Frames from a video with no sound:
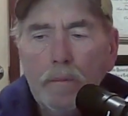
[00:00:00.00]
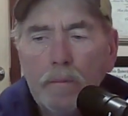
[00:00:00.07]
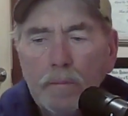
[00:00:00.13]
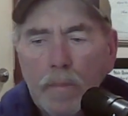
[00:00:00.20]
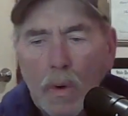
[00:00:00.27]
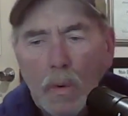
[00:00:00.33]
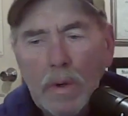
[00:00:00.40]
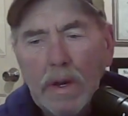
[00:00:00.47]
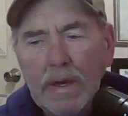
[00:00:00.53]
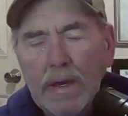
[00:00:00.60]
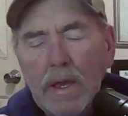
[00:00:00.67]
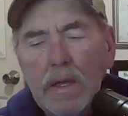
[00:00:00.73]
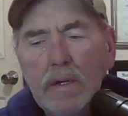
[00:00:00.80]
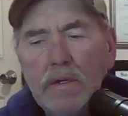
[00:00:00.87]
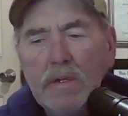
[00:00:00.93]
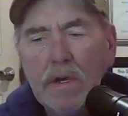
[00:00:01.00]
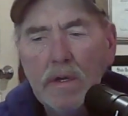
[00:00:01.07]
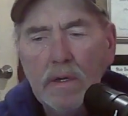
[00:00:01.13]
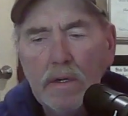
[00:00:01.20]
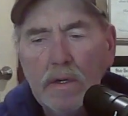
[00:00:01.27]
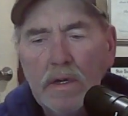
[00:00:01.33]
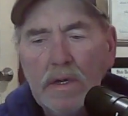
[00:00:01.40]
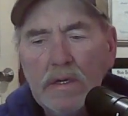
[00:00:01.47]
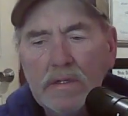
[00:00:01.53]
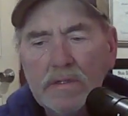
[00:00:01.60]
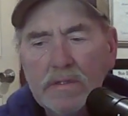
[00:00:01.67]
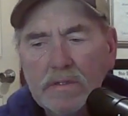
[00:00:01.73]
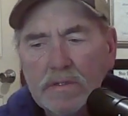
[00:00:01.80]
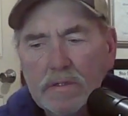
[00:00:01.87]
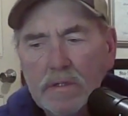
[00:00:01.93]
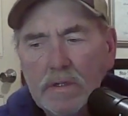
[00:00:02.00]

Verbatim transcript: But what I can tell you is